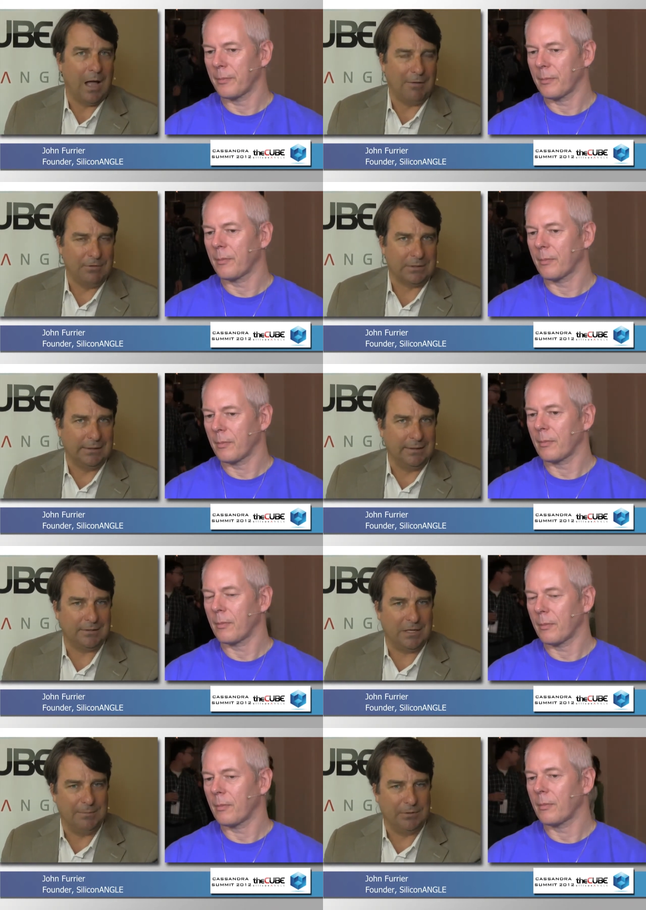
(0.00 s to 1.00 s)
Speaker 1: Obviously,
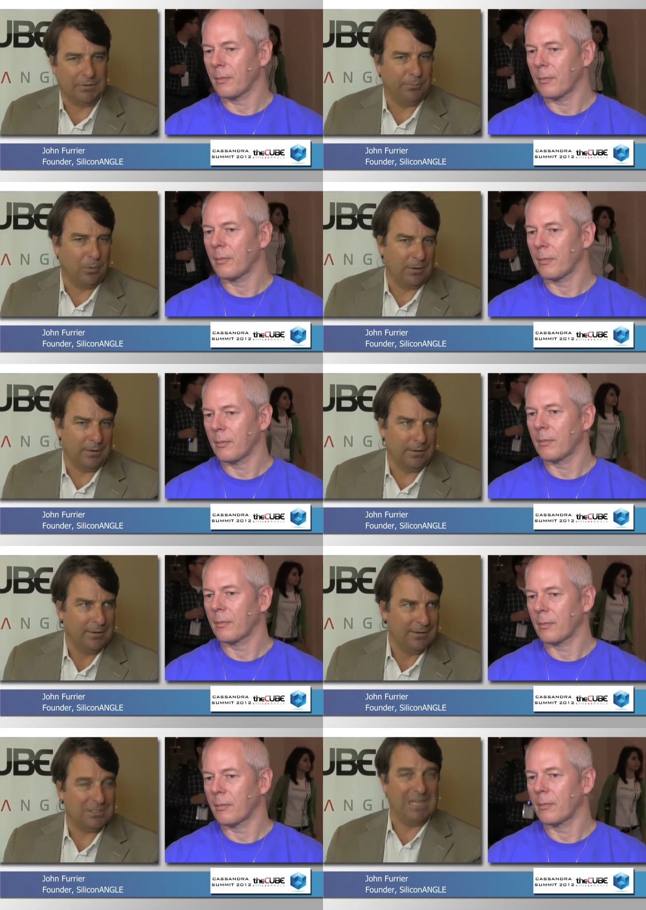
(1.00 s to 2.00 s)
schema is important.
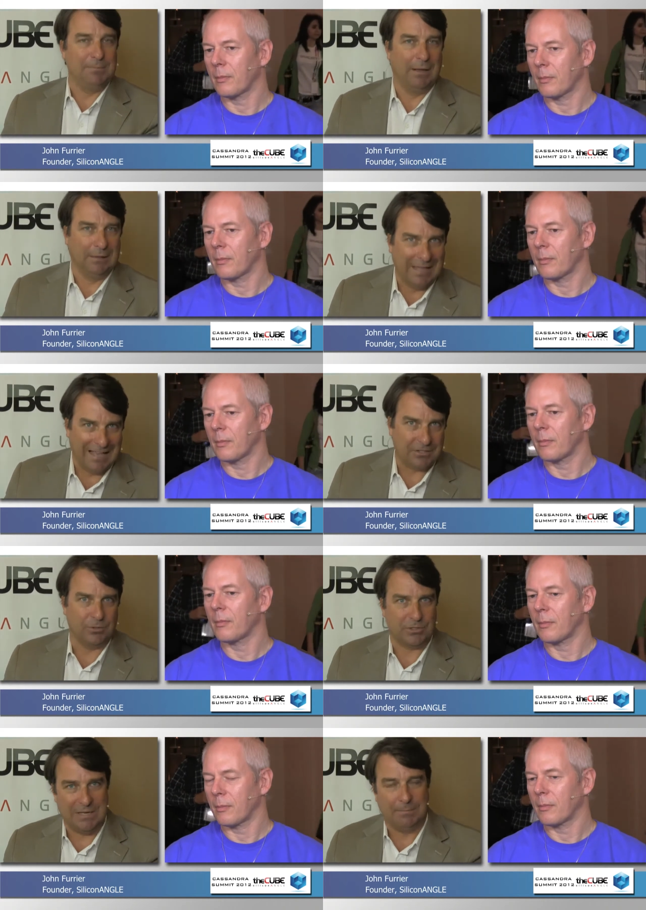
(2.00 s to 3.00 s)
Schema less
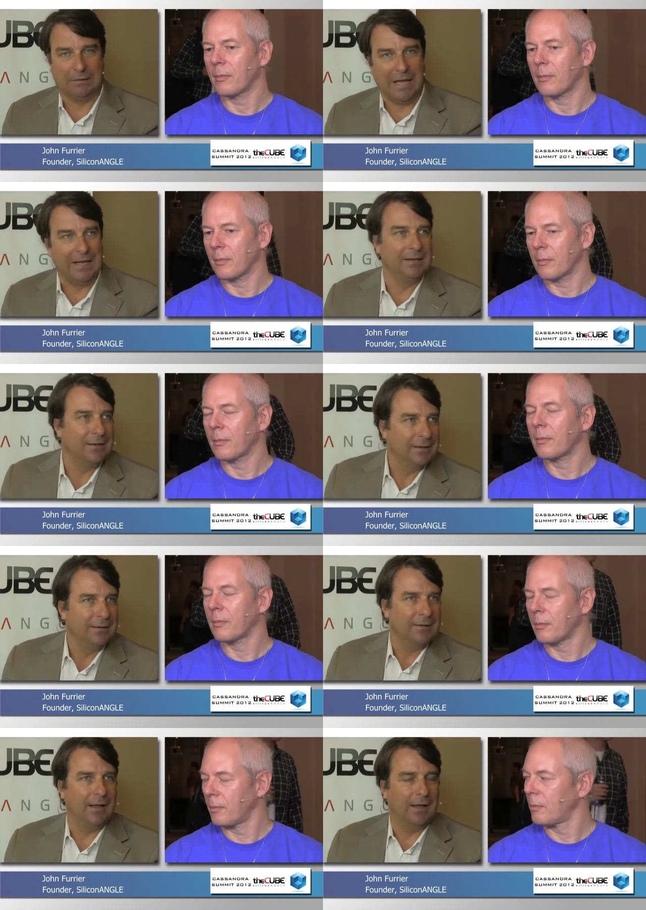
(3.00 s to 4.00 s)
or schema light mm
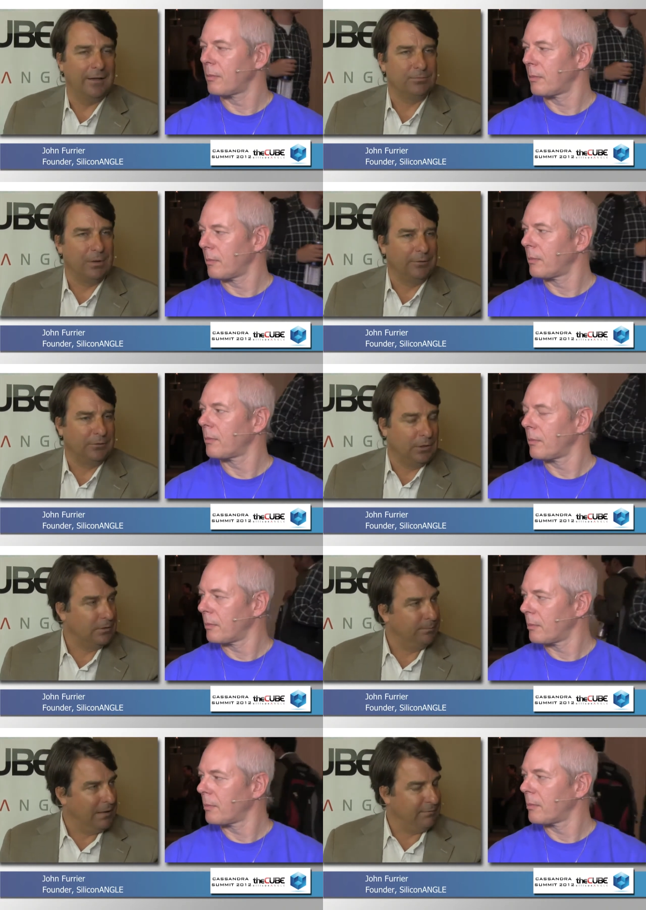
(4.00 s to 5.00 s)
-hmm. uh, mm-hmm. is relative
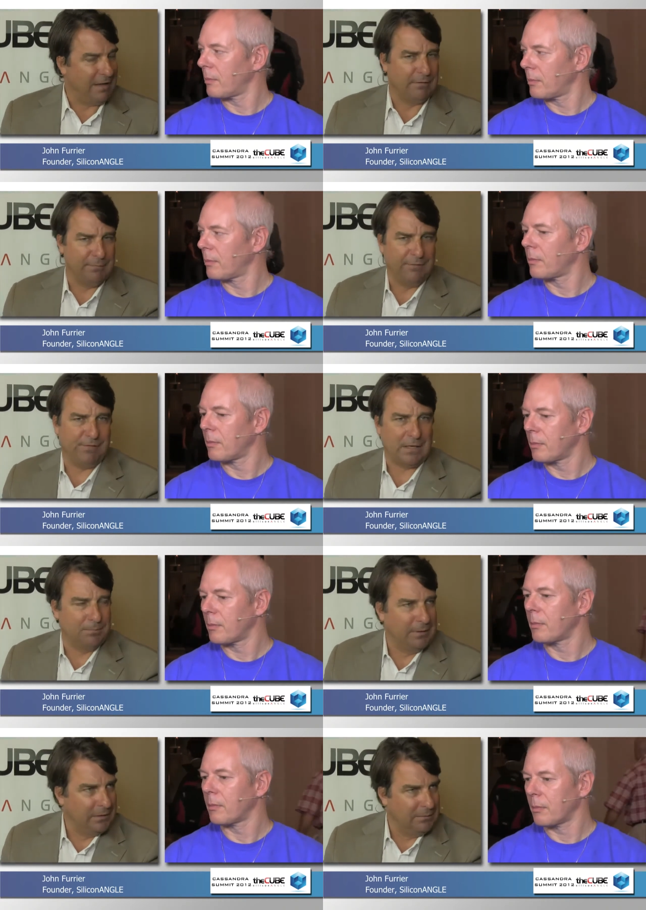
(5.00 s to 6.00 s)
to being having being
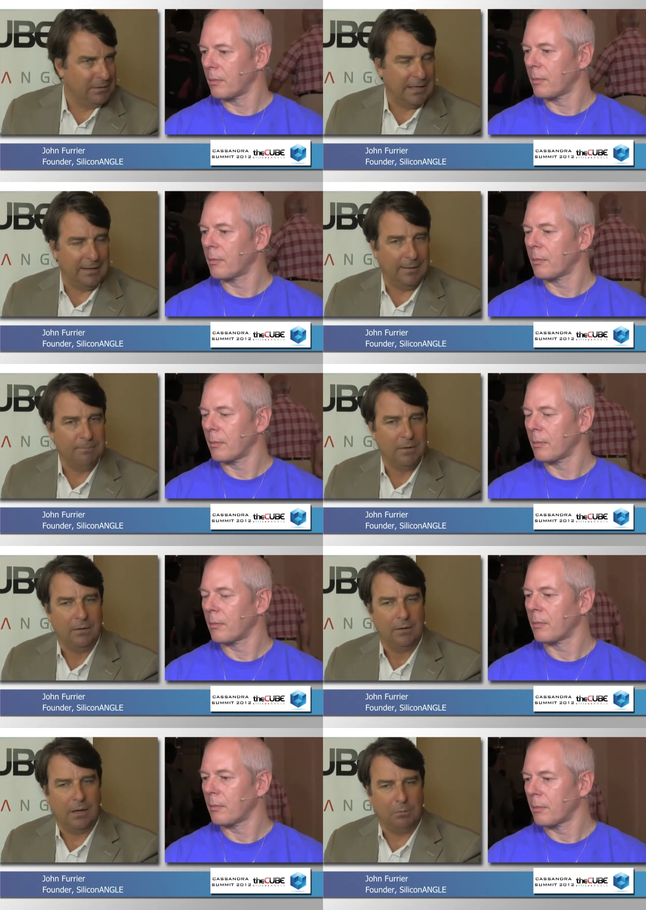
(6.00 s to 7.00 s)
flexibility with data.
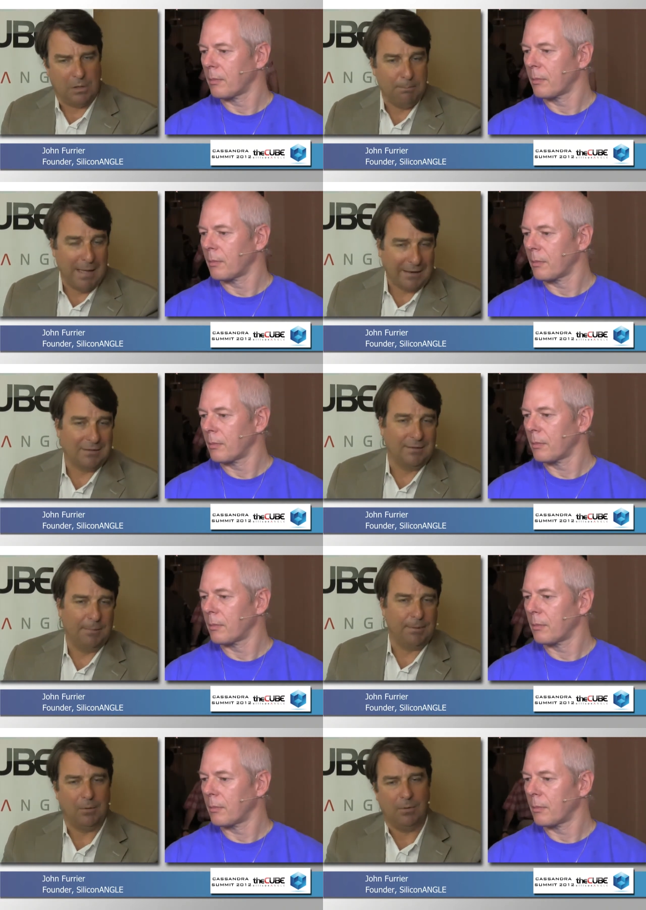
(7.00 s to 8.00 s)
Uh, we'll come back to that, but